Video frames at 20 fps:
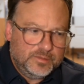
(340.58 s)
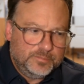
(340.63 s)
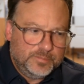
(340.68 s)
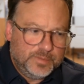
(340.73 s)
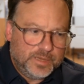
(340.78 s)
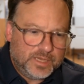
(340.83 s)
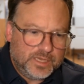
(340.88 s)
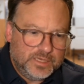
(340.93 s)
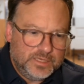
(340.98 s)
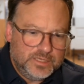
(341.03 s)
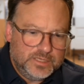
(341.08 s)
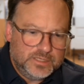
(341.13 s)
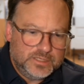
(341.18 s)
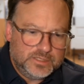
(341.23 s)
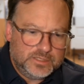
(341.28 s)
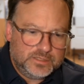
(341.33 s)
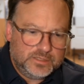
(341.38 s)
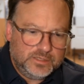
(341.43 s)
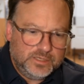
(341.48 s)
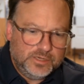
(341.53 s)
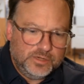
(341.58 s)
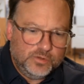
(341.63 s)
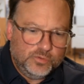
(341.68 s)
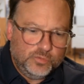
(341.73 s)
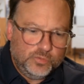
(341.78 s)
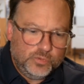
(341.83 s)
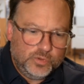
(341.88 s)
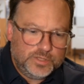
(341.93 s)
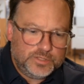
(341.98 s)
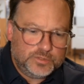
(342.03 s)
because
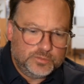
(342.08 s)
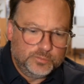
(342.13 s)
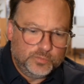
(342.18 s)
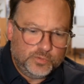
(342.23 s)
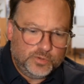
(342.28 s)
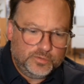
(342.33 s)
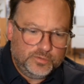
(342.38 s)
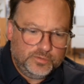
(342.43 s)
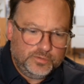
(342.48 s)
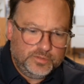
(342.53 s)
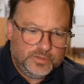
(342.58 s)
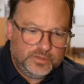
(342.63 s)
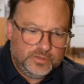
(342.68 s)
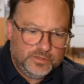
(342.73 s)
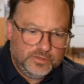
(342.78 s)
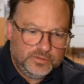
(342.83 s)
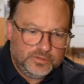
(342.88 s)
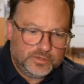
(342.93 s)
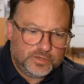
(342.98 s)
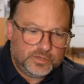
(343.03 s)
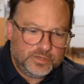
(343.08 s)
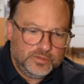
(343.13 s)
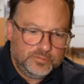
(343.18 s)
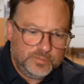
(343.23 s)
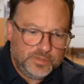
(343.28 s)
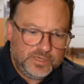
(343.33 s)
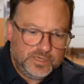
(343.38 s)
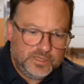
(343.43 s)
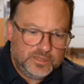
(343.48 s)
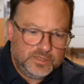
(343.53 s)
what's more, there couldn't
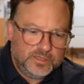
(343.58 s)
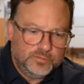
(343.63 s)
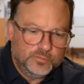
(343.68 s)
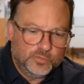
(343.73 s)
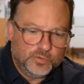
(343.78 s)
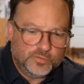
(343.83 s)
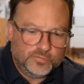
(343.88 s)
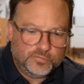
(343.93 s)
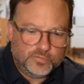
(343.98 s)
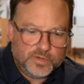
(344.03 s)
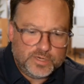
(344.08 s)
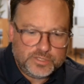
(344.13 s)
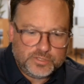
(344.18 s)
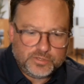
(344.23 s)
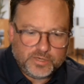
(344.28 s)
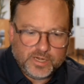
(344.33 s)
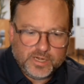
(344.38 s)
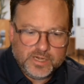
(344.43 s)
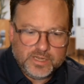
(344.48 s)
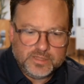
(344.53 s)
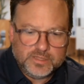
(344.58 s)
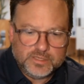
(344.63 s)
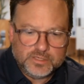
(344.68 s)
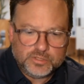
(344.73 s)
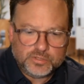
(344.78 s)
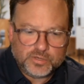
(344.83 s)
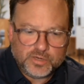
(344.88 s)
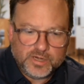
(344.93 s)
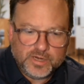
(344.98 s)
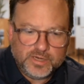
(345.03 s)
be anything more frustrating than
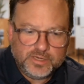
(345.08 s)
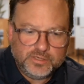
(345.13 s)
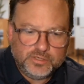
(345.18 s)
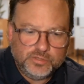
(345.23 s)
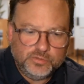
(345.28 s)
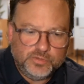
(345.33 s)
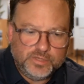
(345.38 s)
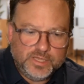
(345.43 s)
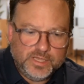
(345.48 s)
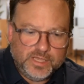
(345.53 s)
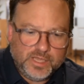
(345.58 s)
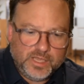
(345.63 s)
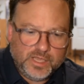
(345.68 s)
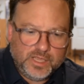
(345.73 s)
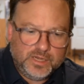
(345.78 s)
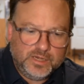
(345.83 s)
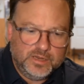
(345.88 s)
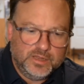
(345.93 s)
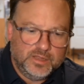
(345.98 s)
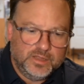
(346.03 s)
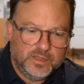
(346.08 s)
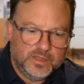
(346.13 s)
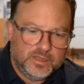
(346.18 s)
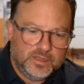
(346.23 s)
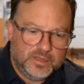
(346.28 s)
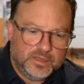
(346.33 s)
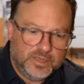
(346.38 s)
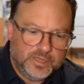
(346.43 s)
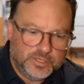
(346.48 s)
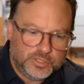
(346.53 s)
trying to get
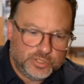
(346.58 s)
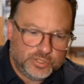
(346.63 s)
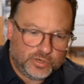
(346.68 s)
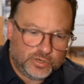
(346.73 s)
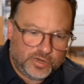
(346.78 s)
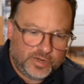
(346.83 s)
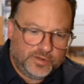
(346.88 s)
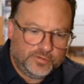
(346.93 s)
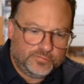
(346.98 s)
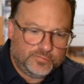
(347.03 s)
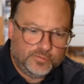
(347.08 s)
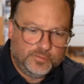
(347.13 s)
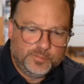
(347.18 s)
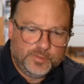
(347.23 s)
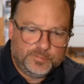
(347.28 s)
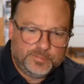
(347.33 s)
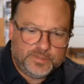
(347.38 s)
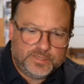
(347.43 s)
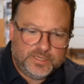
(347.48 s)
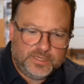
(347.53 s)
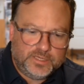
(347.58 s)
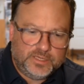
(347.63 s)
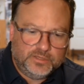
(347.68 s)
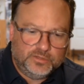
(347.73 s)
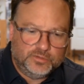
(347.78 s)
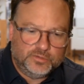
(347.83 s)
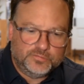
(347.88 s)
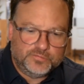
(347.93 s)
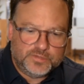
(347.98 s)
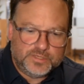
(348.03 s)
a chart from a
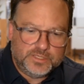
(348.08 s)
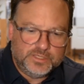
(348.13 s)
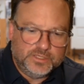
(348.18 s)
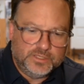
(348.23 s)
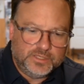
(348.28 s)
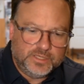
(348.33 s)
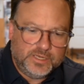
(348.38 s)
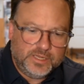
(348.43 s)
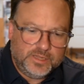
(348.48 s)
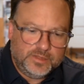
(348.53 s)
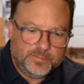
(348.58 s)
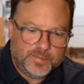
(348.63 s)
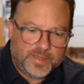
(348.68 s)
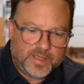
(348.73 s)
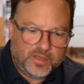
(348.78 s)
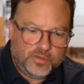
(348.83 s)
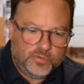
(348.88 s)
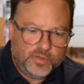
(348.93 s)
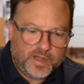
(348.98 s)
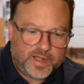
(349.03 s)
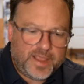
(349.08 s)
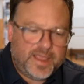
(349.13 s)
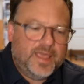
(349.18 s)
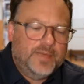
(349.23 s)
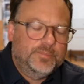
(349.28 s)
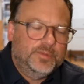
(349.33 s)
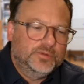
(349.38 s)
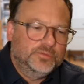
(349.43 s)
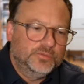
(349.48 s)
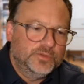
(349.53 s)
particular facility about what
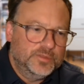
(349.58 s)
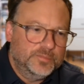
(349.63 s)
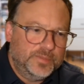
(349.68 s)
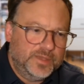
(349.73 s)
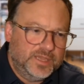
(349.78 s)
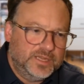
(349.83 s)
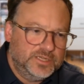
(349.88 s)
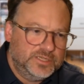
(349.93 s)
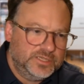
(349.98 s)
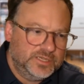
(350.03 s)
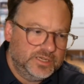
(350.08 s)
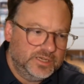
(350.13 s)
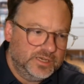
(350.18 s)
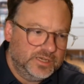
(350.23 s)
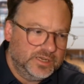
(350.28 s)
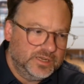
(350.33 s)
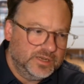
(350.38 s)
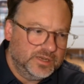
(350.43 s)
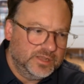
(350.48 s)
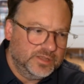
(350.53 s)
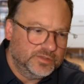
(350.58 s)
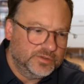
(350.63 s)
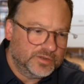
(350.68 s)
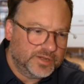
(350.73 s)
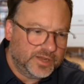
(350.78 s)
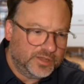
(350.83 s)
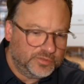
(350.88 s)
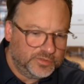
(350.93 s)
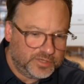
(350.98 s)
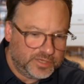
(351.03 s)
happened with the patient at
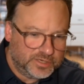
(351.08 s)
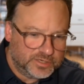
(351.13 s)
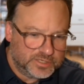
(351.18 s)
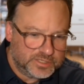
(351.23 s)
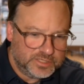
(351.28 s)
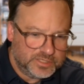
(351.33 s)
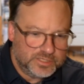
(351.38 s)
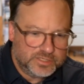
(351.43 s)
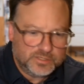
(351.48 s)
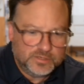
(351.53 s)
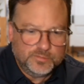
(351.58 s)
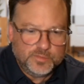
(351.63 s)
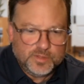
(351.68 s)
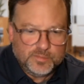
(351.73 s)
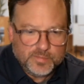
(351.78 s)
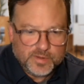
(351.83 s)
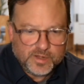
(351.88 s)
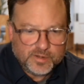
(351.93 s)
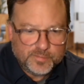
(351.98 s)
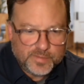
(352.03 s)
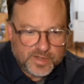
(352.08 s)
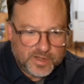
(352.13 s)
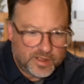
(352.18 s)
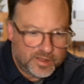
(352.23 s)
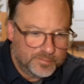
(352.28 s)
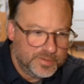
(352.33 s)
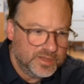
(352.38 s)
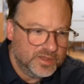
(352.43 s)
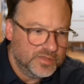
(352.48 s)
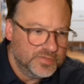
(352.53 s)
another healthcare system that may or may
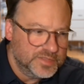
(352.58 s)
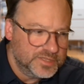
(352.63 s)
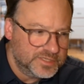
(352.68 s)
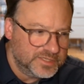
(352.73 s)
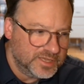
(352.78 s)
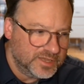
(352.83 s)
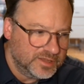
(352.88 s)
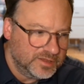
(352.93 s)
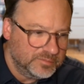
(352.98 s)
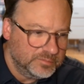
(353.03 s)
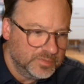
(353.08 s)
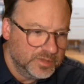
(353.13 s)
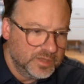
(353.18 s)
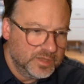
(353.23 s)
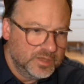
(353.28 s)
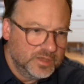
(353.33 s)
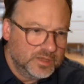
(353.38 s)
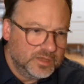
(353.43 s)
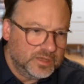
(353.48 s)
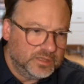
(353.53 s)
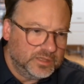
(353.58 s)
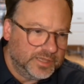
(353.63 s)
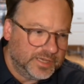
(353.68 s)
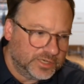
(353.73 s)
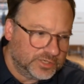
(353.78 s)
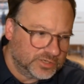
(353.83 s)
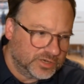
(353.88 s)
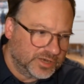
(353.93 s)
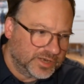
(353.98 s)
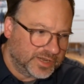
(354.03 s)
not be on the same
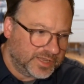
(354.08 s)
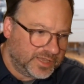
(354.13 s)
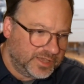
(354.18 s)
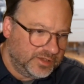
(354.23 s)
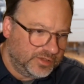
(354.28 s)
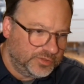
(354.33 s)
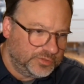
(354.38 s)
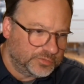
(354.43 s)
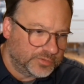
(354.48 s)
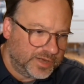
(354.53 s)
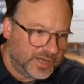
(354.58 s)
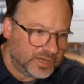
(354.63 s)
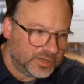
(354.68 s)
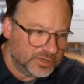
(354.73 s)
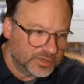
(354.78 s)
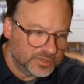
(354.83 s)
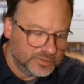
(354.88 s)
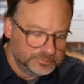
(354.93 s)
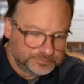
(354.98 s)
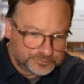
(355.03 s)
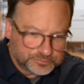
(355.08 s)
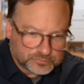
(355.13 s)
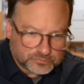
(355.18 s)
electronic health record.